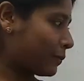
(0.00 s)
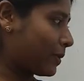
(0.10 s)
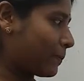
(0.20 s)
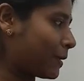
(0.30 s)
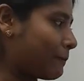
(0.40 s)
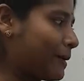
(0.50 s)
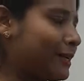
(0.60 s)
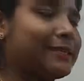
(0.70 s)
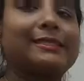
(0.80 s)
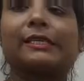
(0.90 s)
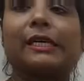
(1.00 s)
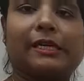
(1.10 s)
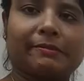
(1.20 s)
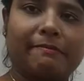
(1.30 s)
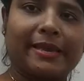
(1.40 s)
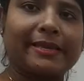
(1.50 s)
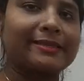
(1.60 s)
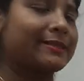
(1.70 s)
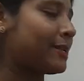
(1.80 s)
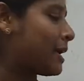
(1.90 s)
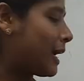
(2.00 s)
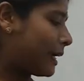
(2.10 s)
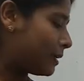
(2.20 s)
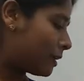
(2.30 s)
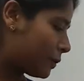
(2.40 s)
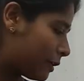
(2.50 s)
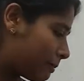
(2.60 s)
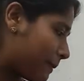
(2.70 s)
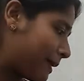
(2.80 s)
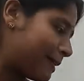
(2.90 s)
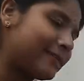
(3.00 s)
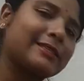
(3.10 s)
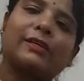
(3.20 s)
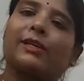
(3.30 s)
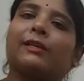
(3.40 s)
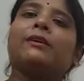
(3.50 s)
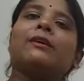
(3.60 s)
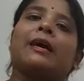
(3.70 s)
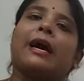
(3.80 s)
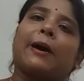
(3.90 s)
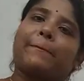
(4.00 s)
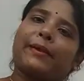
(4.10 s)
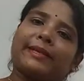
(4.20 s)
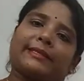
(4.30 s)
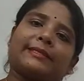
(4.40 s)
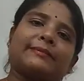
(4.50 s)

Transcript: upper part is called base and the lower part is called apex.